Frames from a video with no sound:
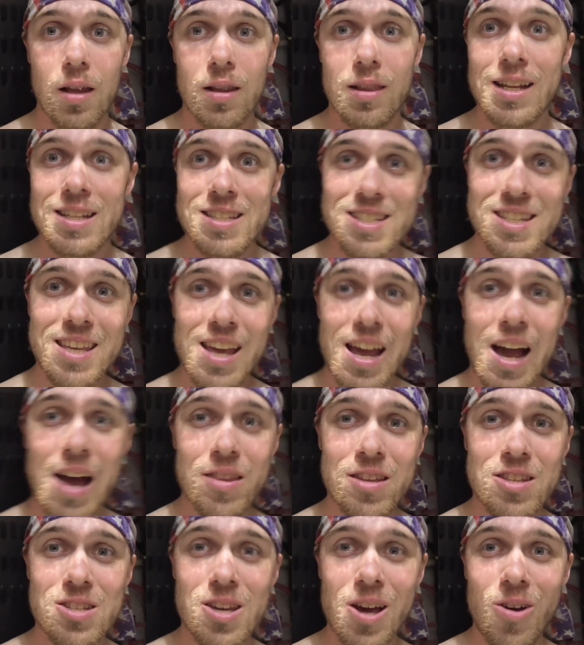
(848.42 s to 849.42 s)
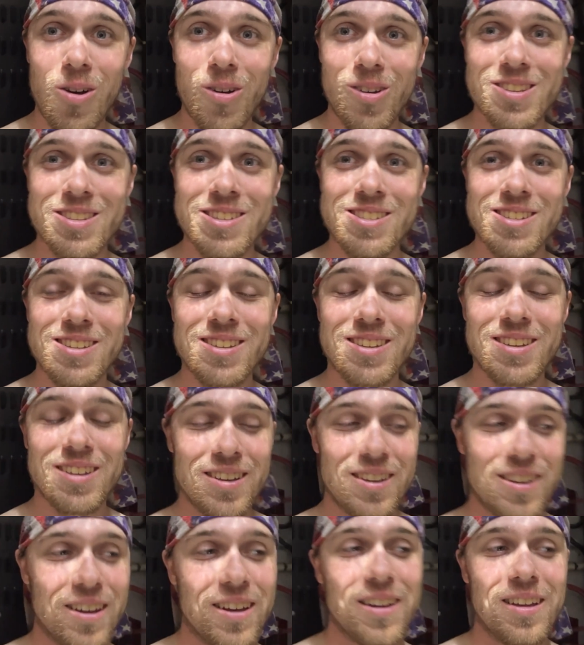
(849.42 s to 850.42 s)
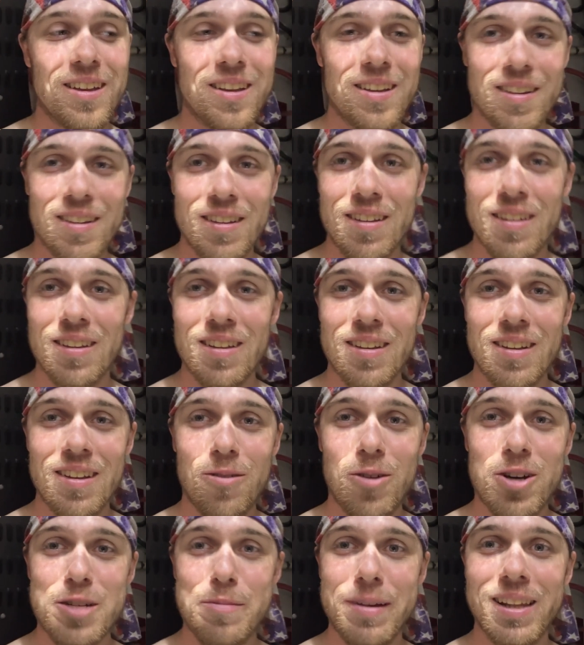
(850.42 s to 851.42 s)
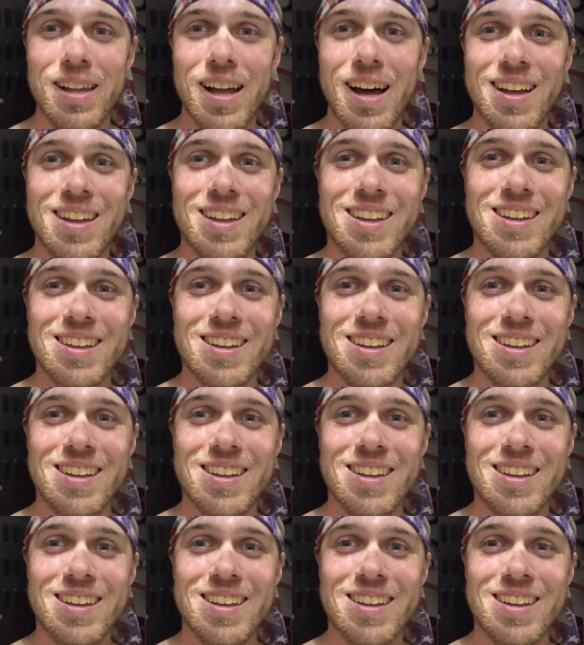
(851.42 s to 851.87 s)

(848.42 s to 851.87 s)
Let's see how this goes. Wish me luck.